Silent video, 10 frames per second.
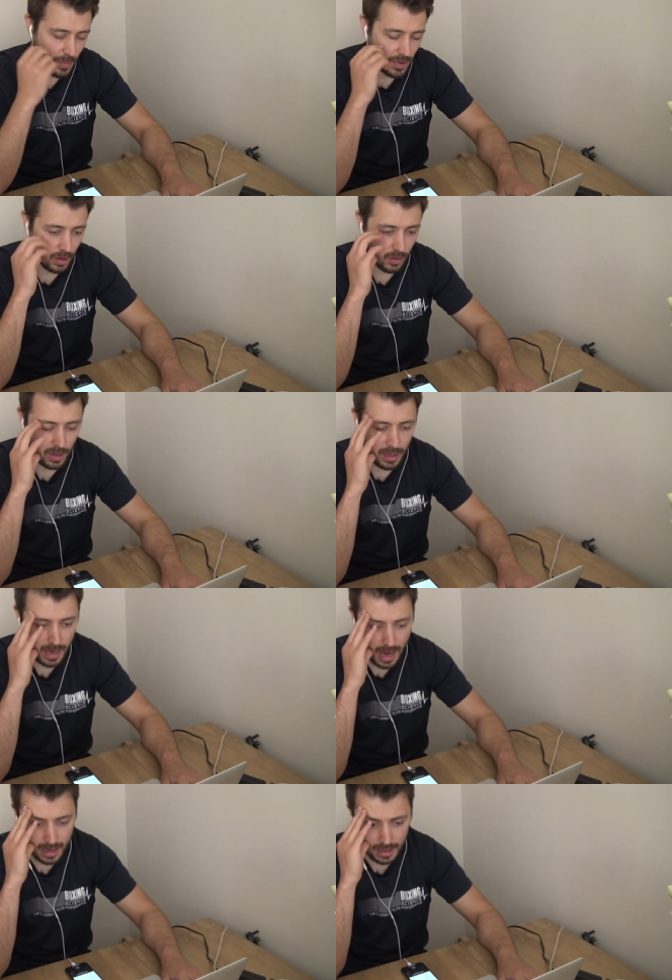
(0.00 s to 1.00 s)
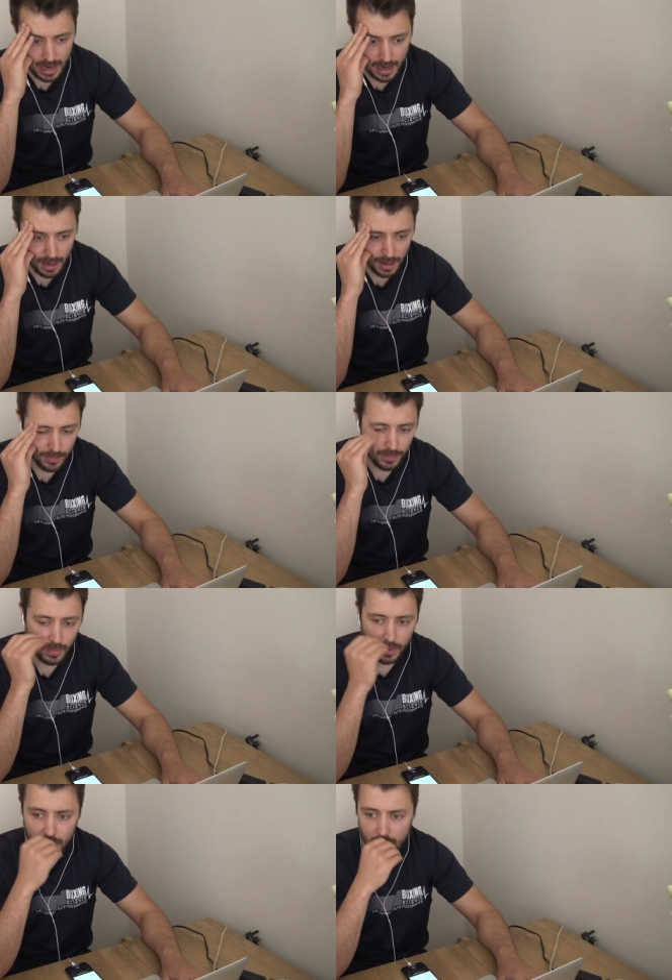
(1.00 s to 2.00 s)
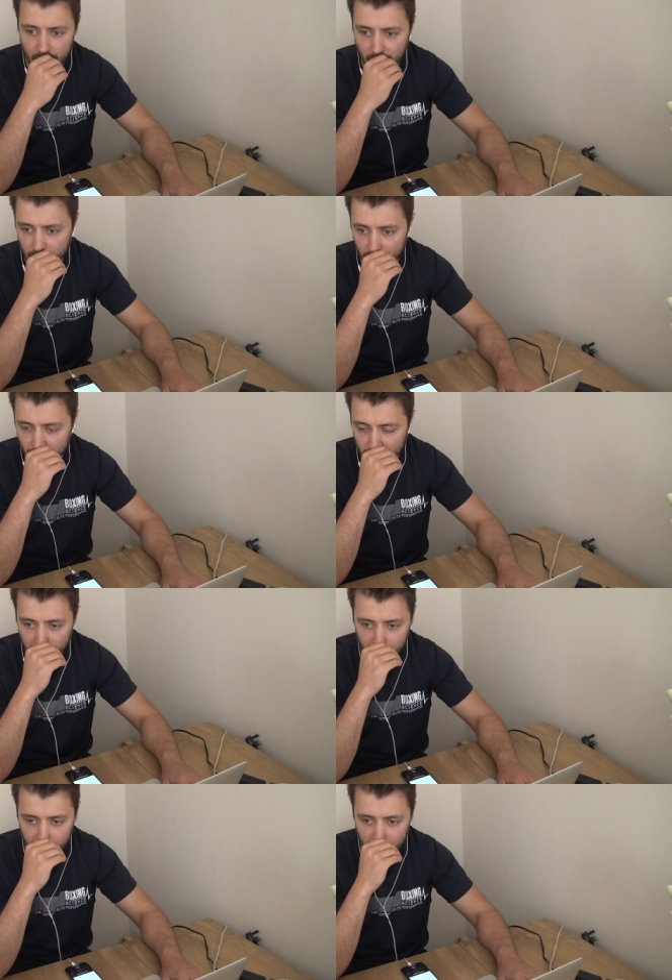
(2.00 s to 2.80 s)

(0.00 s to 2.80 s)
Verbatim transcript: absolutely. Any kind of um,